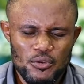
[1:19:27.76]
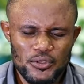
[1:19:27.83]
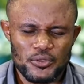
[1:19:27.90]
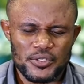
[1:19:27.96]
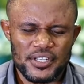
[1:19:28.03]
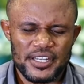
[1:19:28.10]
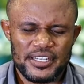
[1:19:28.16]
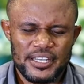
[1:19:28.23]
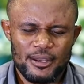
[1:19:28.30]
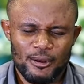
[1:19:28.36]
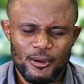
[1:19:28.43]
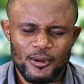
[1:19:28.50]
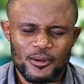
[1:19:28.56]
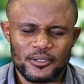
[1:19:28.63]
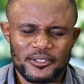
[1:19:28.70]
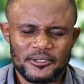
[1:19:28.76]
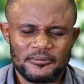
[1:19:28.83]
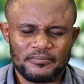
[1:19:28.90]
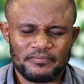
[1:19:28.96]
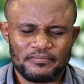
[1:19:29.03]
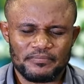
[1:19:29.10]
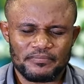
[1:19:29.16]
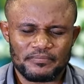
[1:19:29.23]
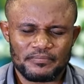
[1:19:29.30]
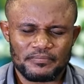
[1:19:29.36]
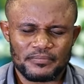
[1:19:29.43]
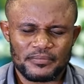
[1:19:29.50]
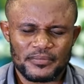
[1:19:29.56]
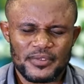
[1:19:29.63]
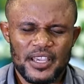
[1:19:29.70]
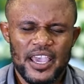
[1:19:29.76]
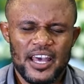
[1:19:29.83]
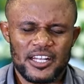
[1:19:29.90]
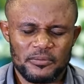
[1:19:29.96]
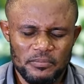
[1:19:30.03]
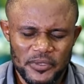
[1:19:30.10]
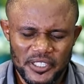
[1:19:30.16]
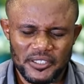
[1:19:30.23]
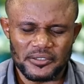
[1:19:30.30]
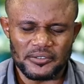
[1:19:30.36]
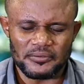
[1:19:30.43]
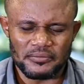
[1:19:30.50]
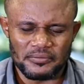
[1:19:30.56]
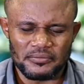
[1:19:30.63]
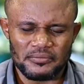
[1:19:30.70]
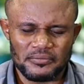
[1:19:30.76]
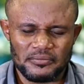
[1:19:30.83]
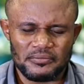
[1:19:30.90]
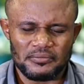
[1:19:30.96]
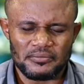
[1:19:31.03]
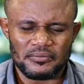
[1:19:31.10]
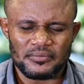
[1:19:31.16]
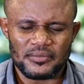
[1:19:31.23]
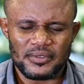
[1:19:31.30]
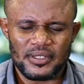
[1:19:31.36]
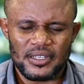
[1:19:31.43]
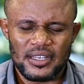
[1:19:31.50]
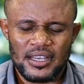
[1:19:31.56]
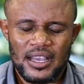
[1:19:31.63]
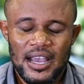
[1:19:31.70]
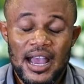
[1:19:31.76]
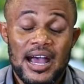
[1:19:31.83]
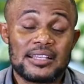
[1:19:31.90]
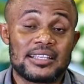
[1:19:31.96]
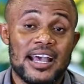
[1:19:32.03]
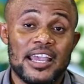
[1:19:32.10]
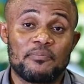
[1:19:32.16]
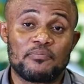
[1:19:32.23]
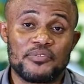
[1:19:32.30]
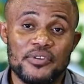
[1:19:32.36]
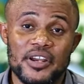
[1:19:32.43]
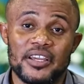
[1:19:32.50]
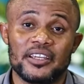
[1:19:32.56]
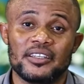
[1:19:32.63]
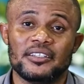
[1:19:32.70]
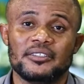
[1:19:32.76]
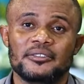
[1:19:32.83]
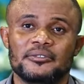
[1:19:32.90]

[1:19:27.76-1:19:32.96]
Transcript: You want to say, Dear Lord, help me. As I pray,